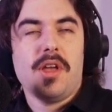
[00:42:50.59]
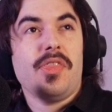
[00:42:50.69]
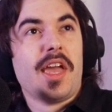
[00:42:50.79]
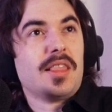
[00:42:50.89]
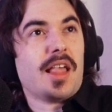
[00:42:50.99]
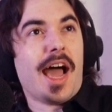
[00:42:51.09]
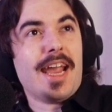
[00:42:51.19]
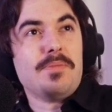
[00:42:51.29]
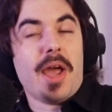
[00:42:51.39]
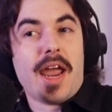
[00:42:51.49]
That
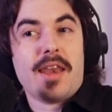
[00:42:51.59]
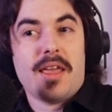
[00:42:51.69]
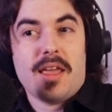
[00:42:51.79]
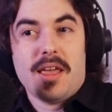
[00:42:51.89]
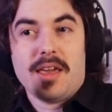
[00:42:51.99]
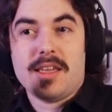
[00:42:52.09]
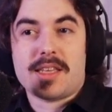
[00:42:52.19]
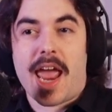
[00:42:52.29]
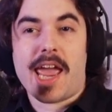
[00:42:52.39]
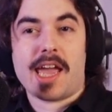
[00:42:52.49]
lineman, he's
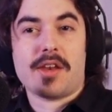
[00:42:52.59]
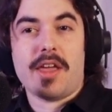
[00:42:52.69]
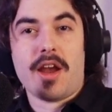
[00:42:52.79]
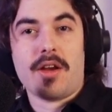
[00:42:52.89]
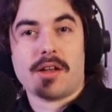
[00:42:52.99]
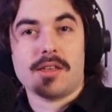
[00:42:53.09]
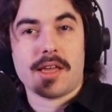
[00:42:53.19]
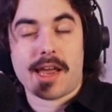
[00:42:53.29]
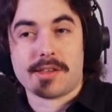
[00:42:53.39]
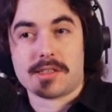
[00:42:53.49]
hanging there because he
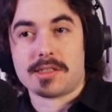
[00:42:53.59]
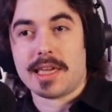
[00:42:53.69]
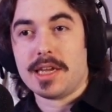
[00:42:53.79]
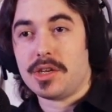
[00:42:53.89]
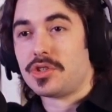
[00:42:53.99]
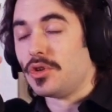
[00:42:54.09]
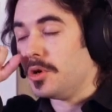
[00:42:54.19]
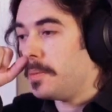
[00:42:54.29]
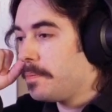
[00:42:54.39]
had a seizure.